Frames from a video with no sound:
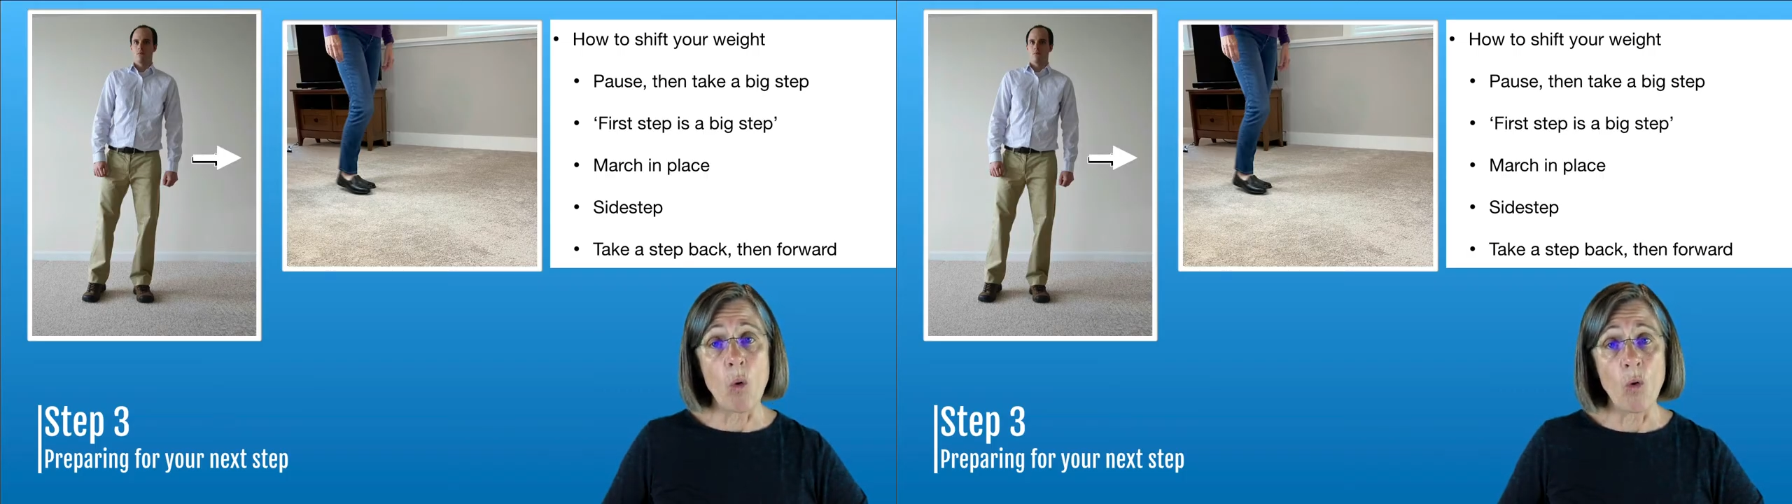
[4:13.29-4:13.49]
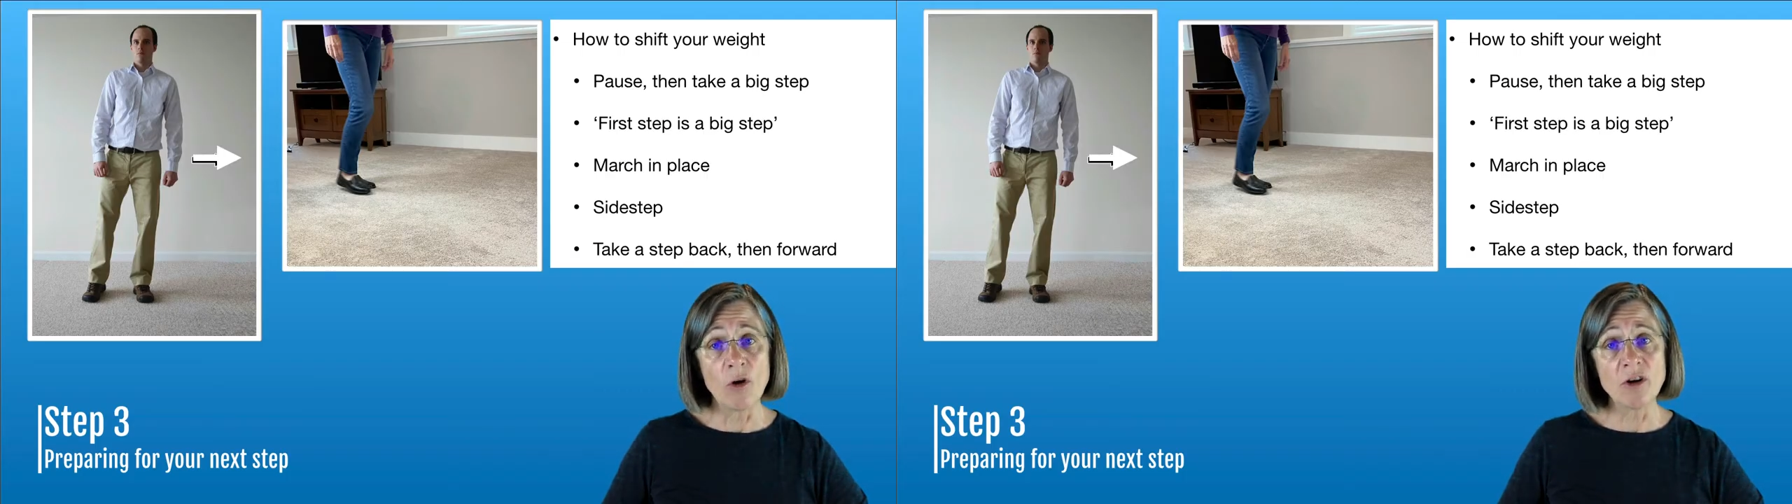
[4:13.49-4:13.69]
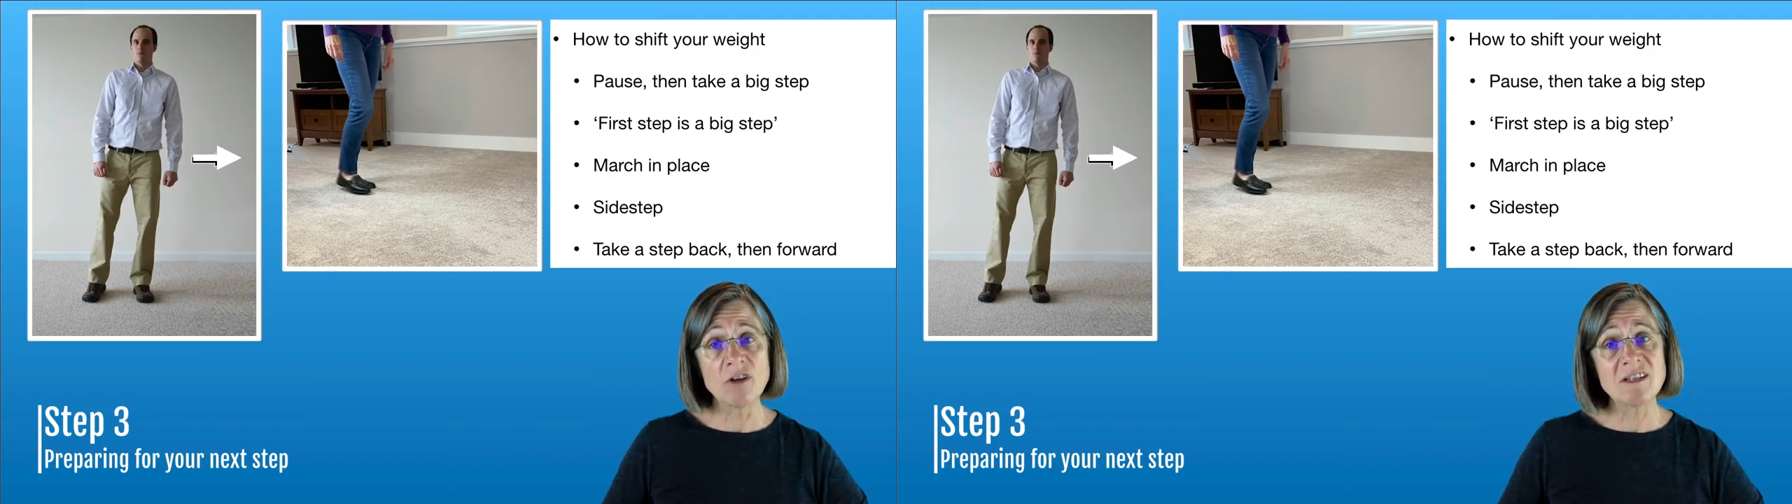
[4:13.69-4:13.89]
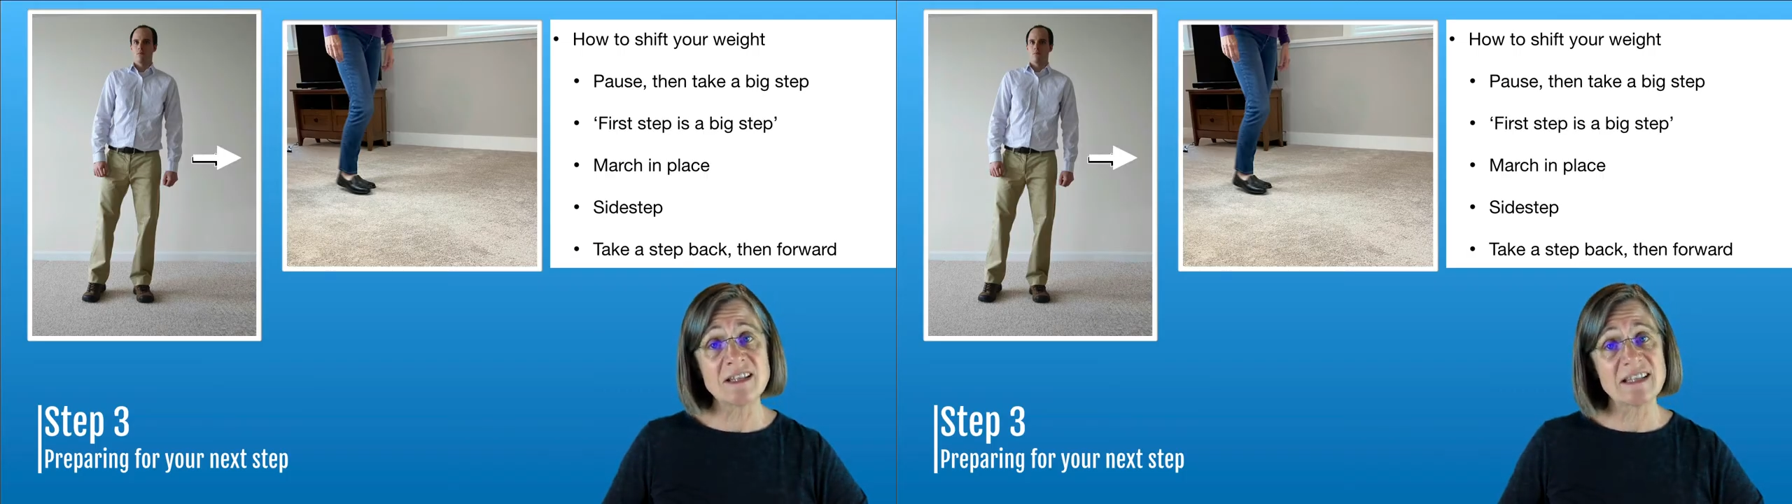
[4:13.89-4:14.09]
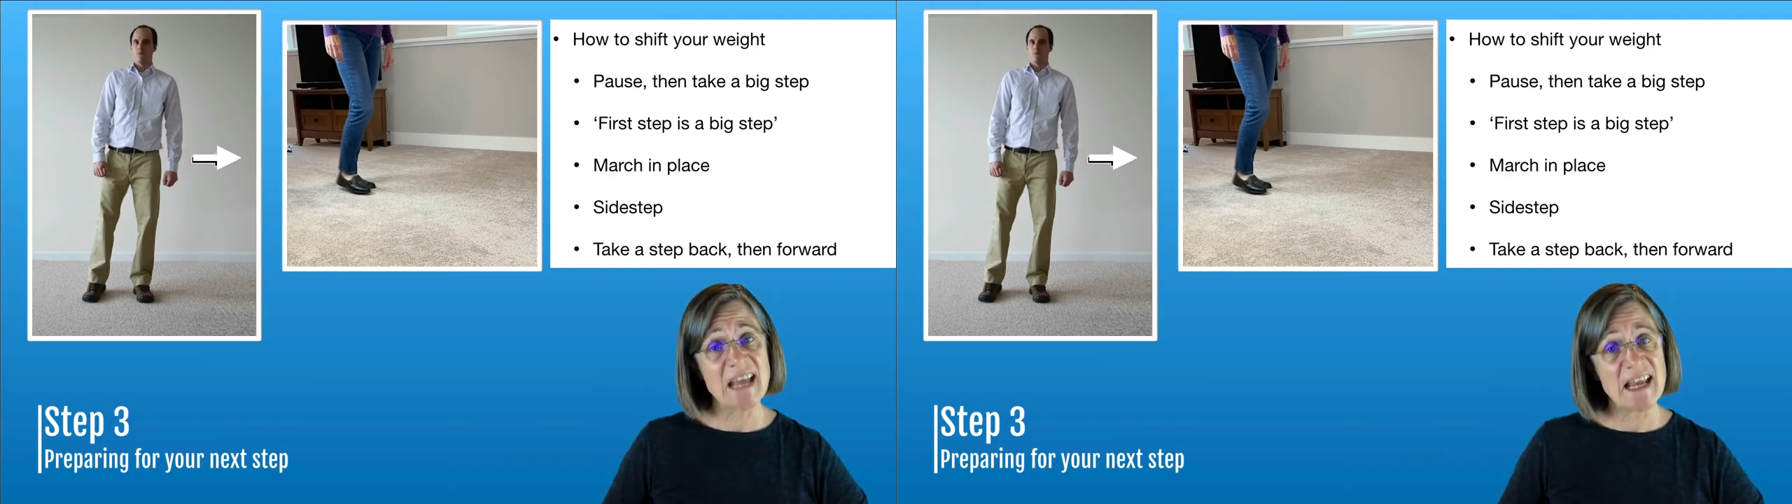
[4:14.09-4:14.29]
order
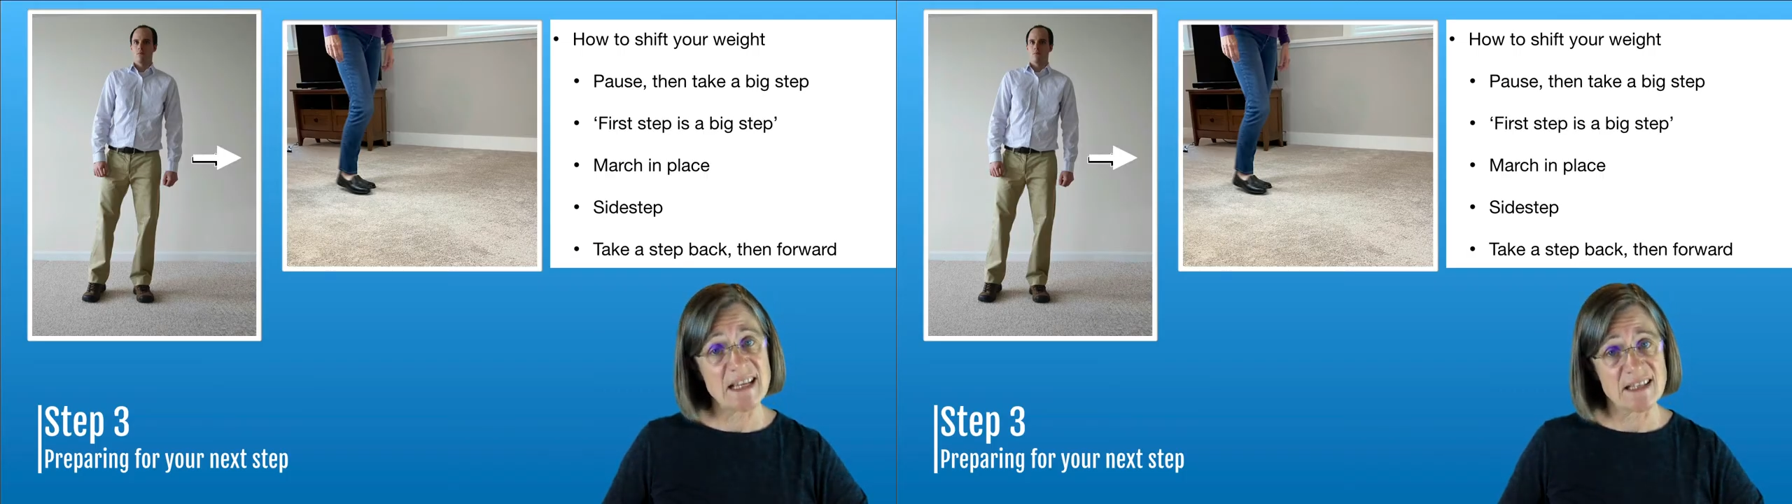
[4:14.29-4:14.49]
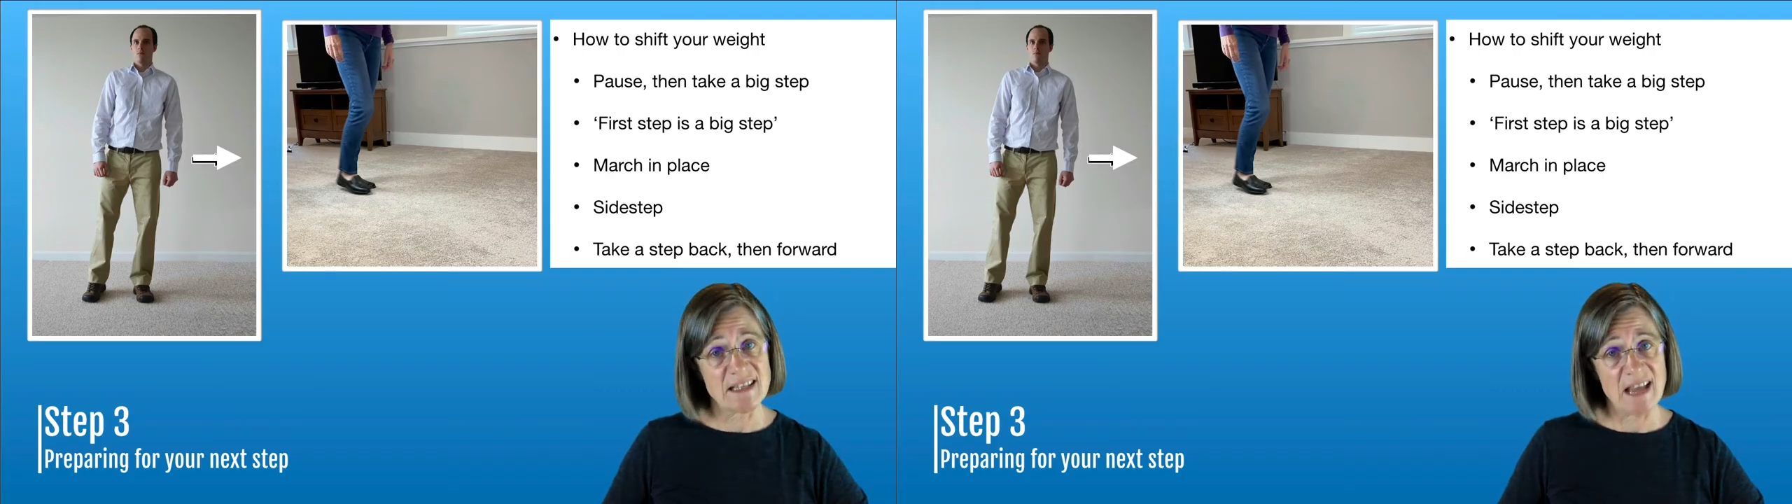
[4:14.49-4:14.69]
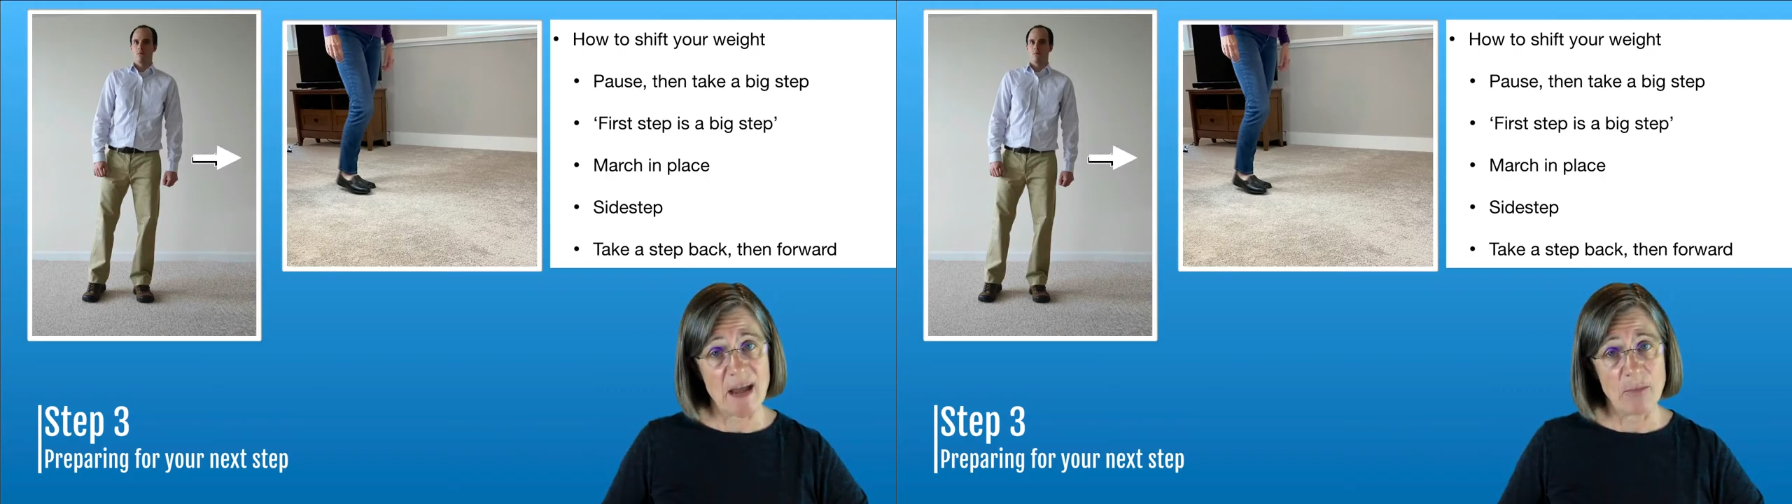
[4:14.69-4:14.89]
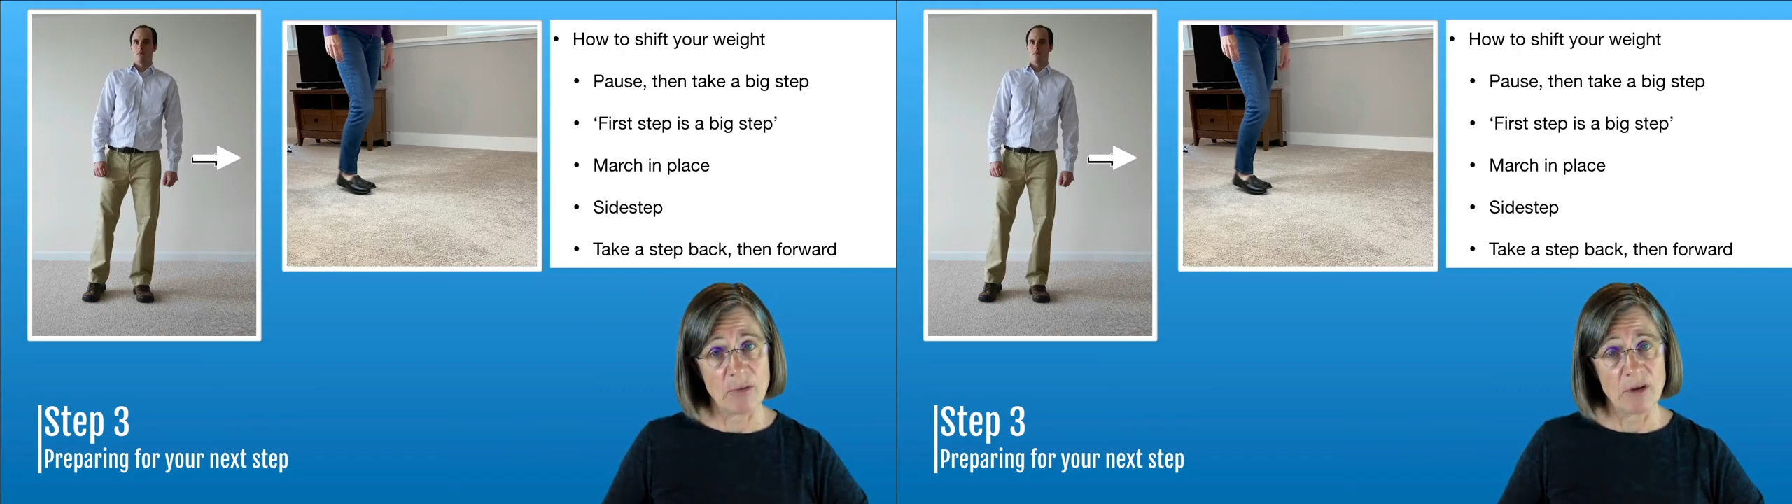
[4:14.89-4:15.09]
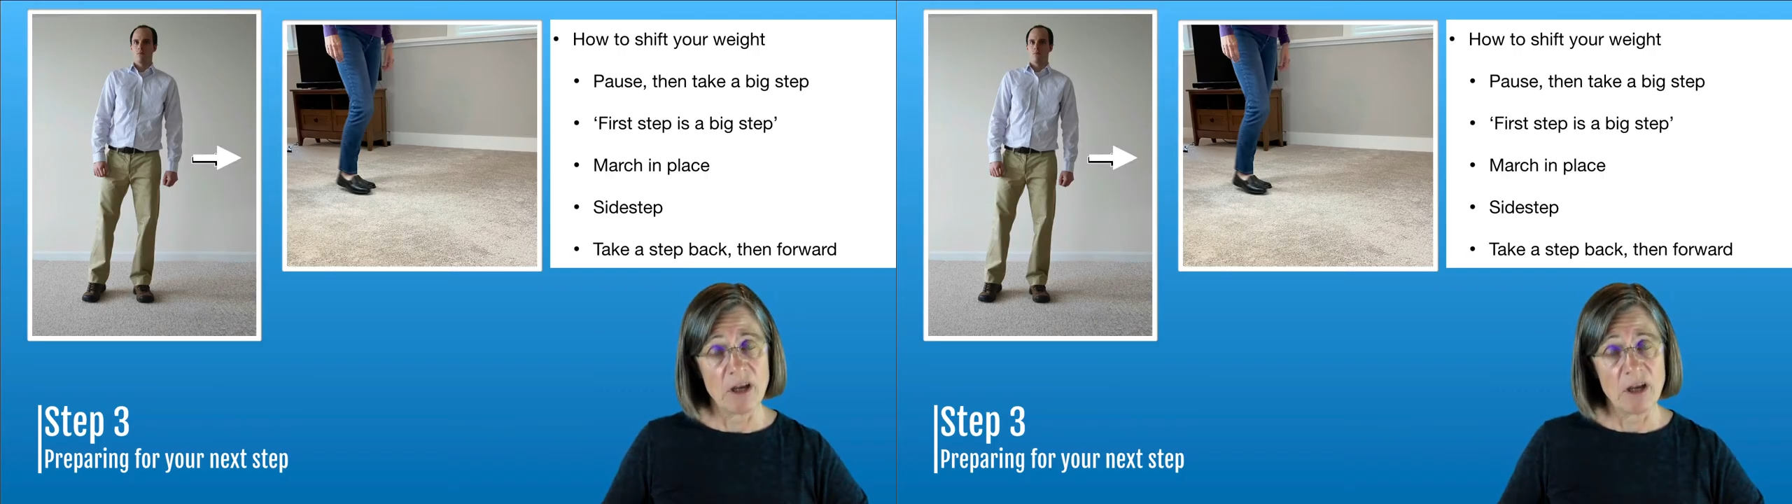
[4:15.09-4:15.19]
to take a step.